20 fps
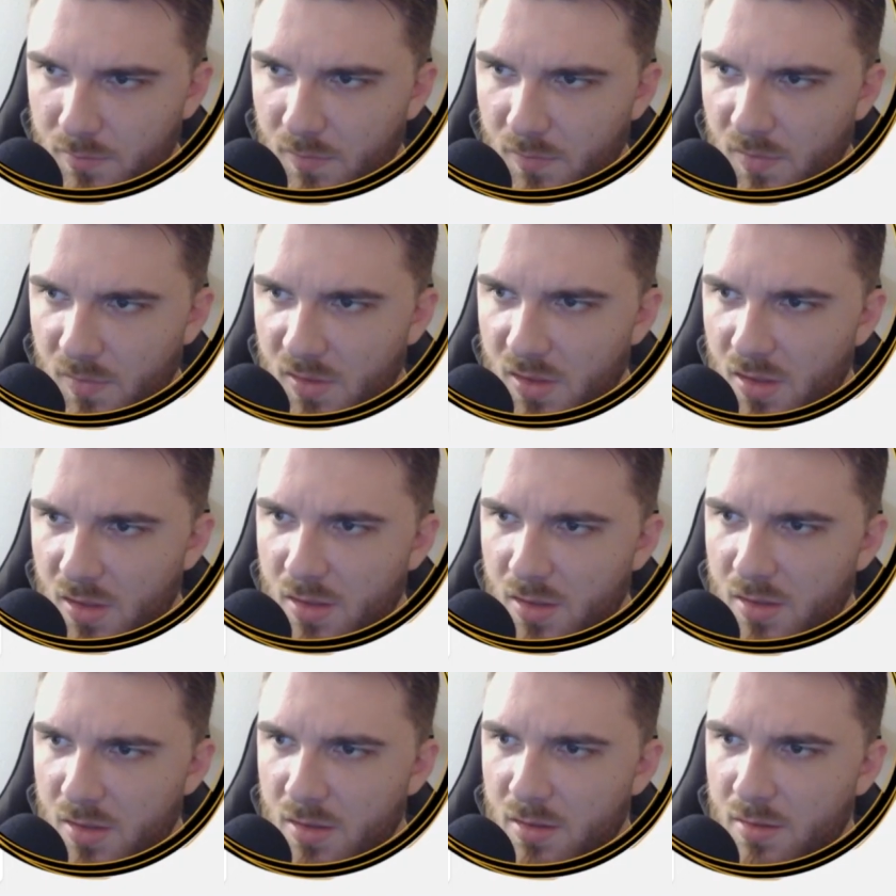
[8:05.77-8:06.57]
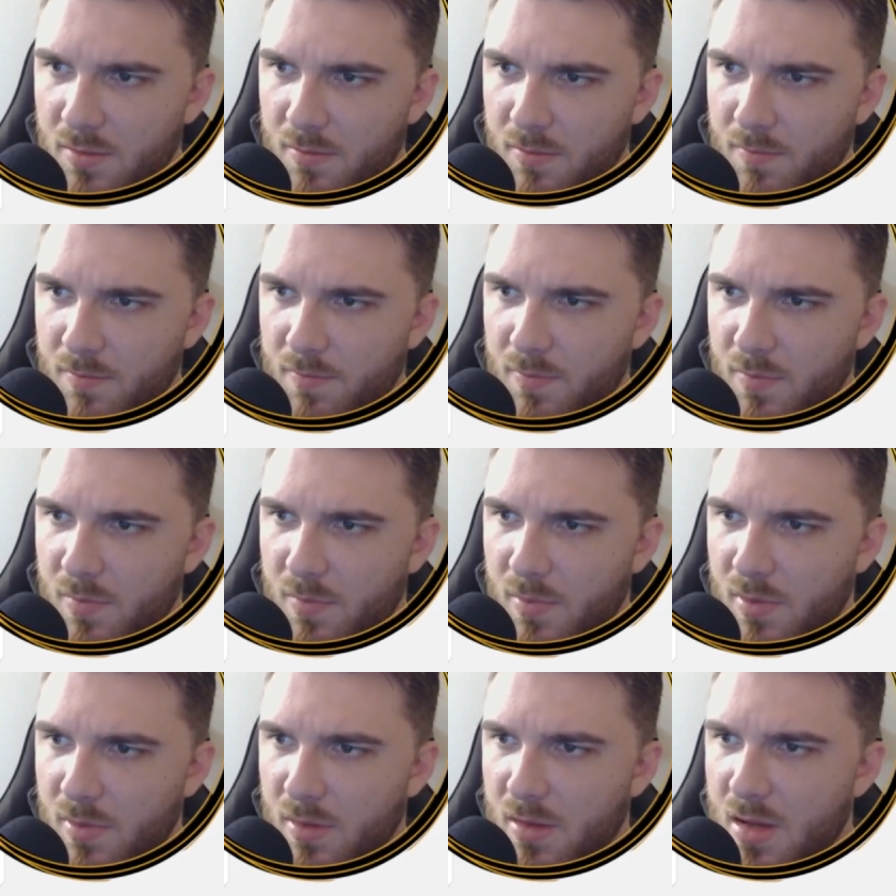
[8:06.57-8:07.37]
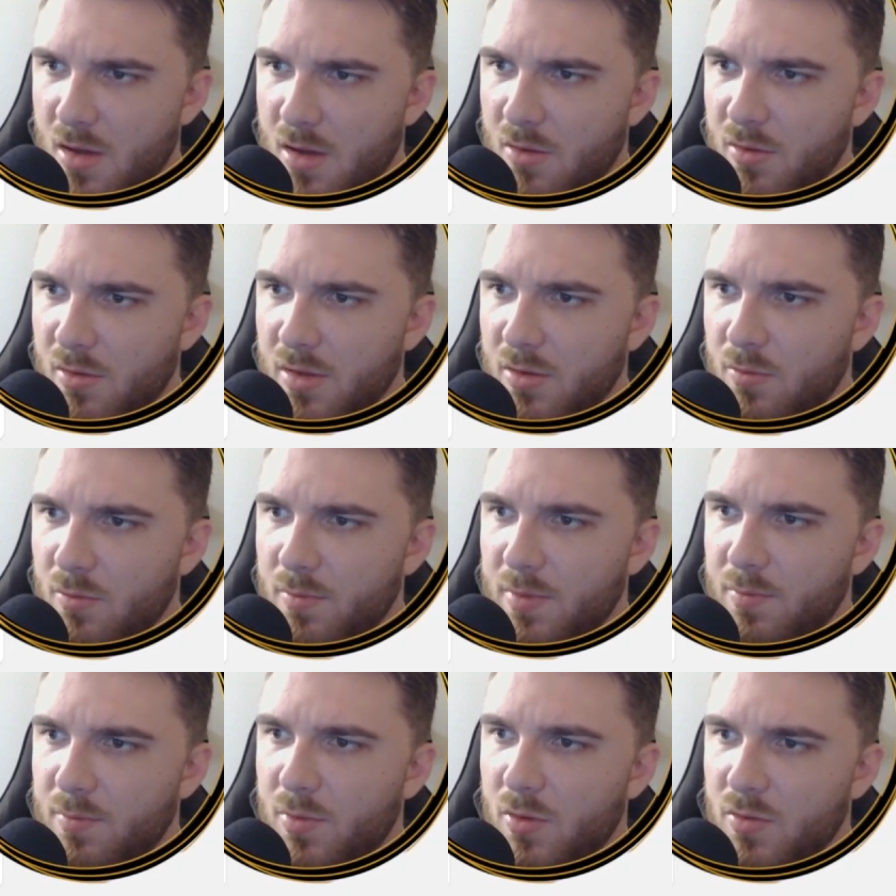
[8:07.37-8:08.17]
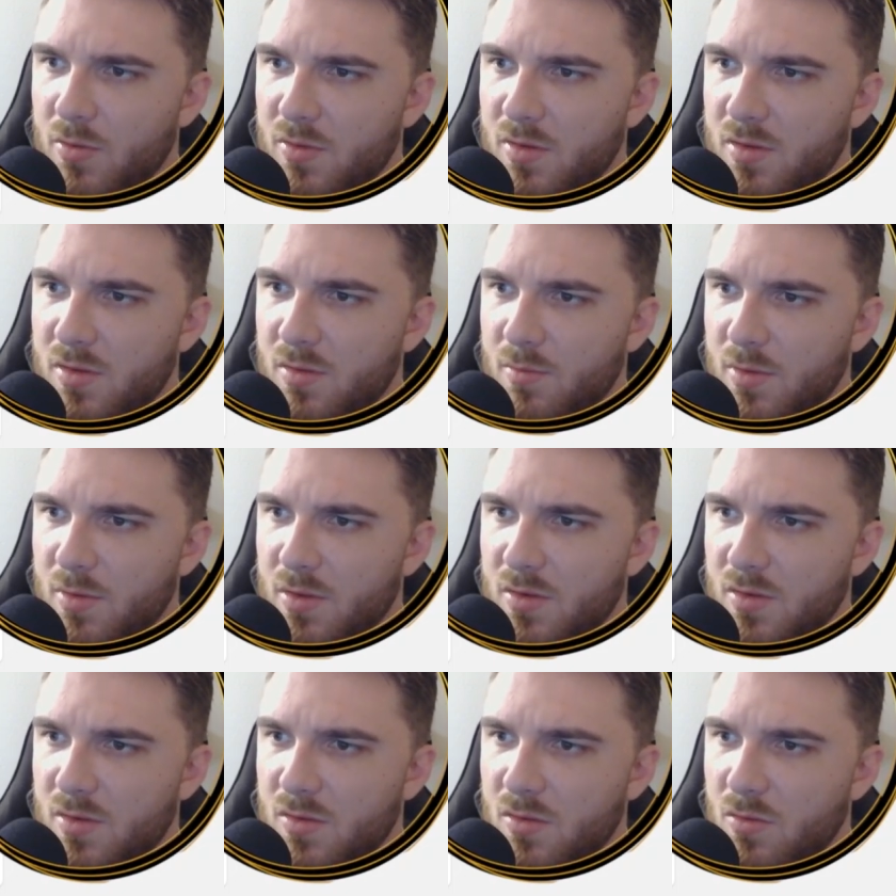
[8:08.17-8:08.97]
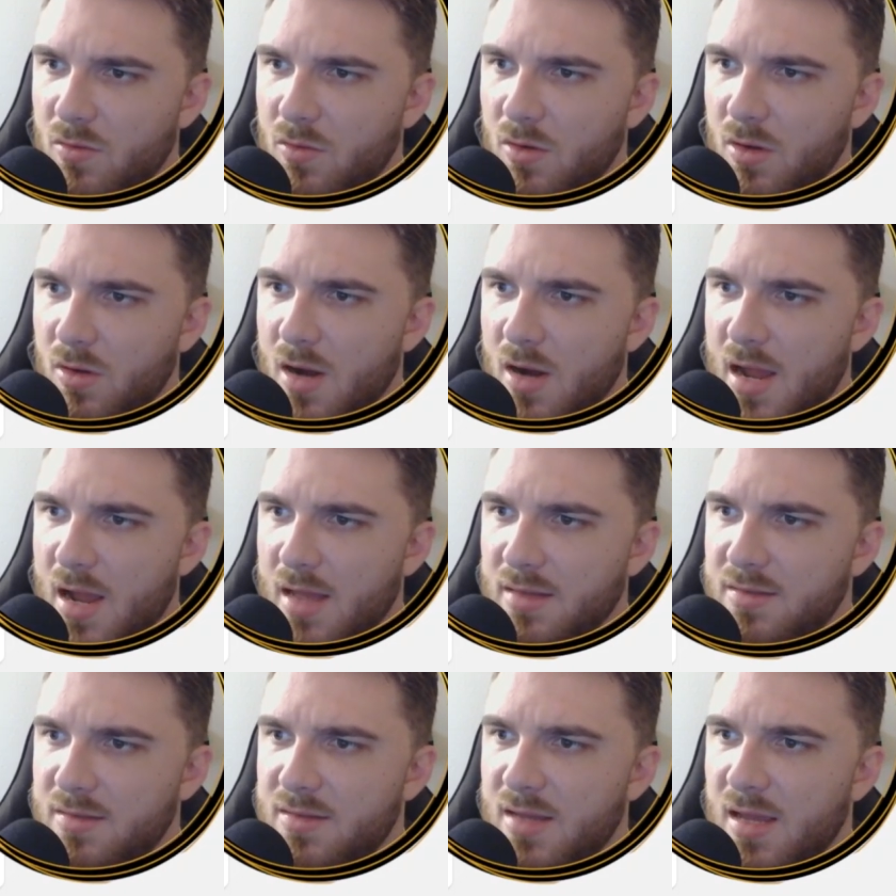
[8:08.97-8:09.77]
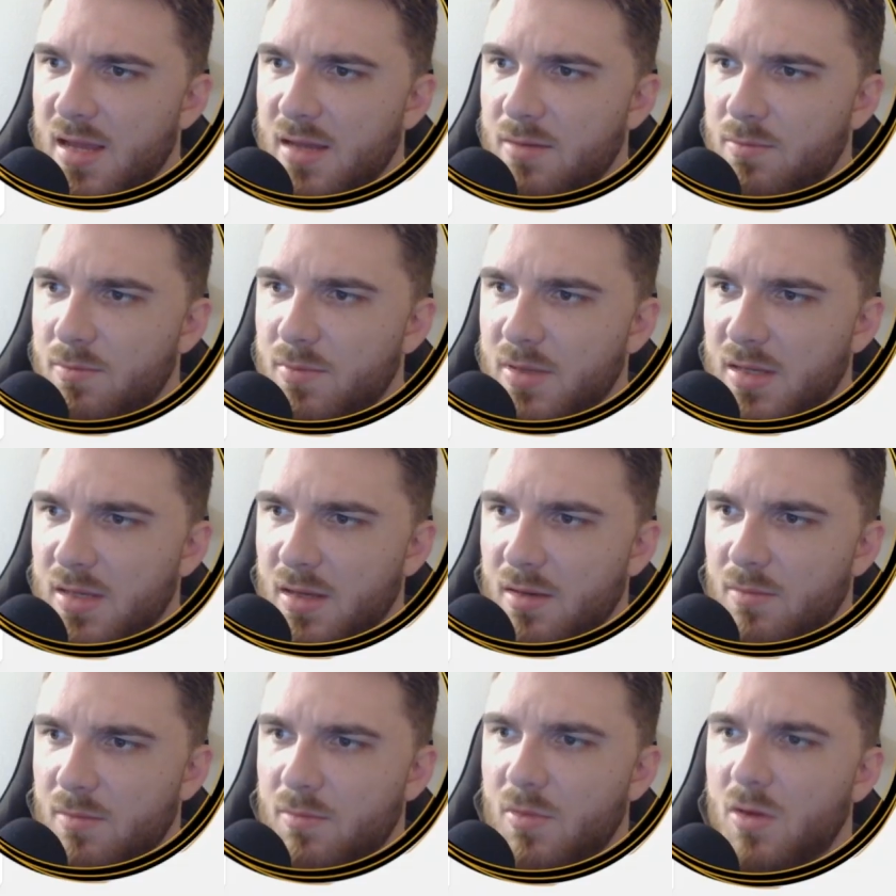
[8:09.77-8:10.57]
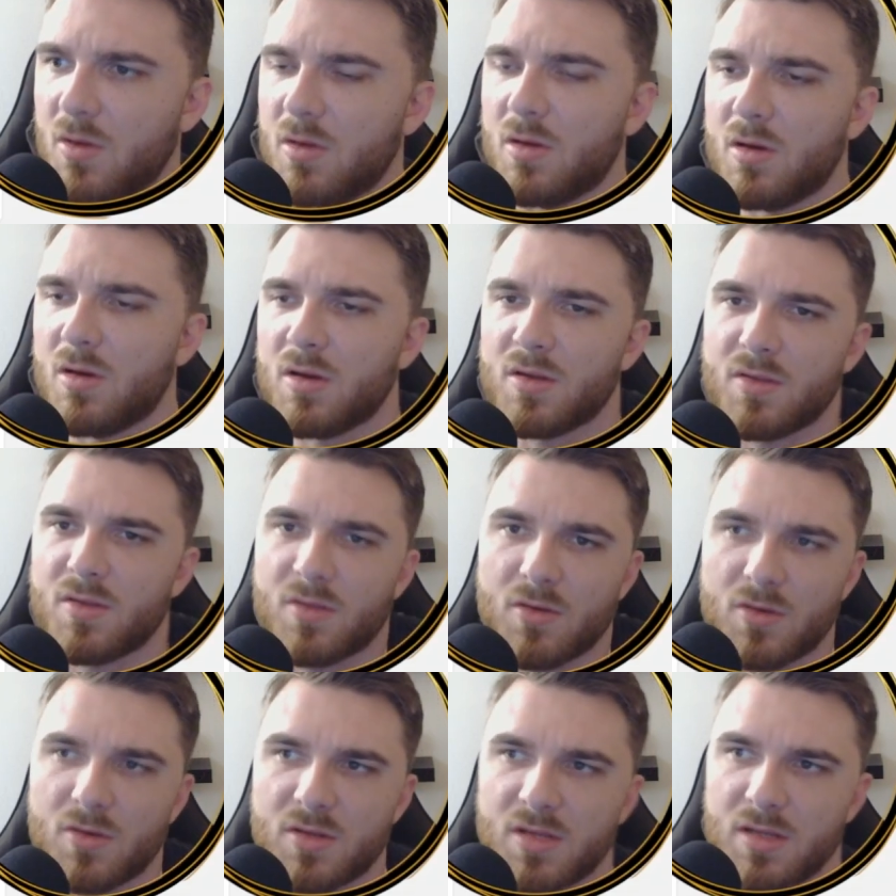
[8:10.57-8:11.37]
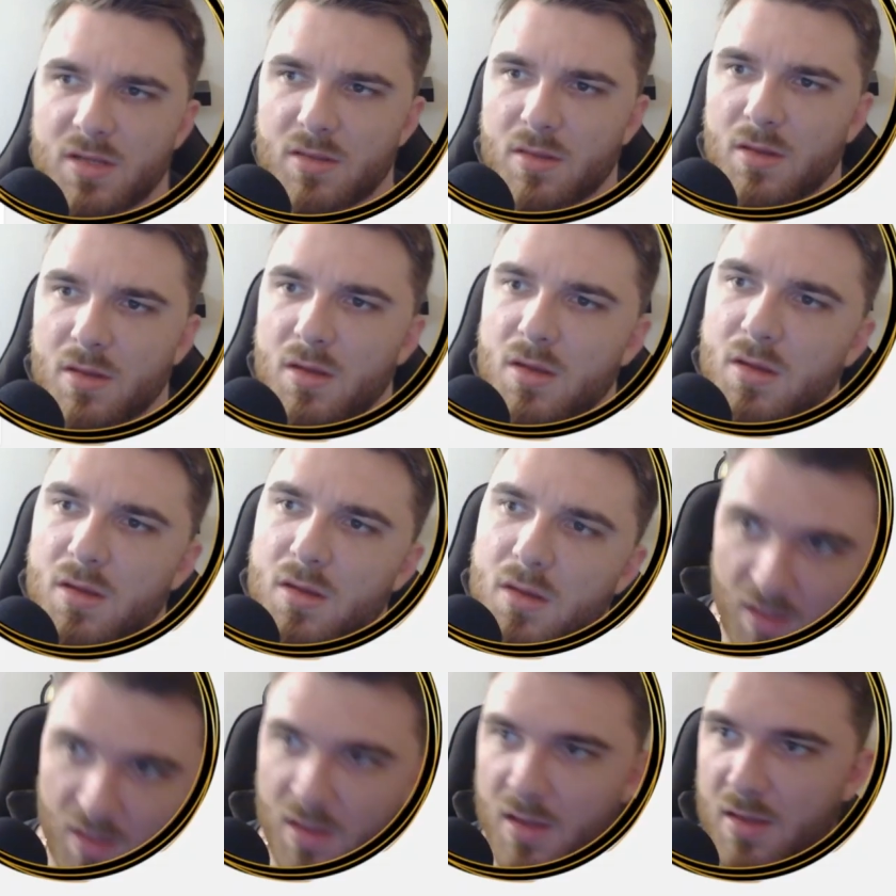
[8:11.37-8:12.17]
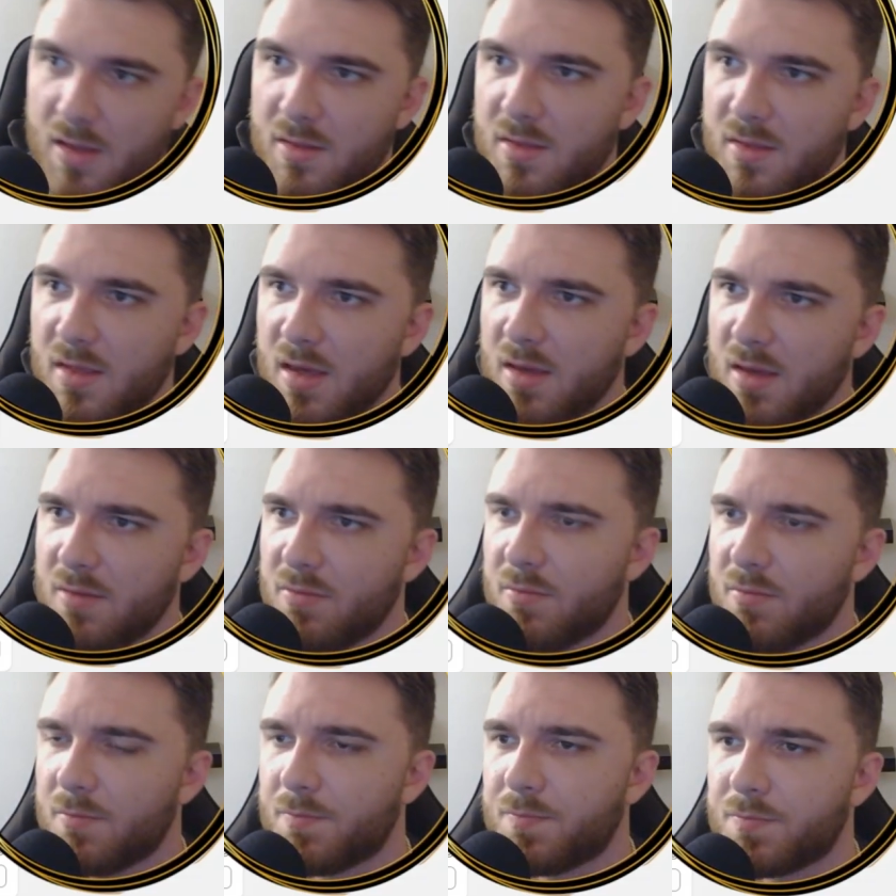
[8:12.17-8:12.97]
Done. Now it will be posted to my store at 10 p.m. on August 13th. Hit save.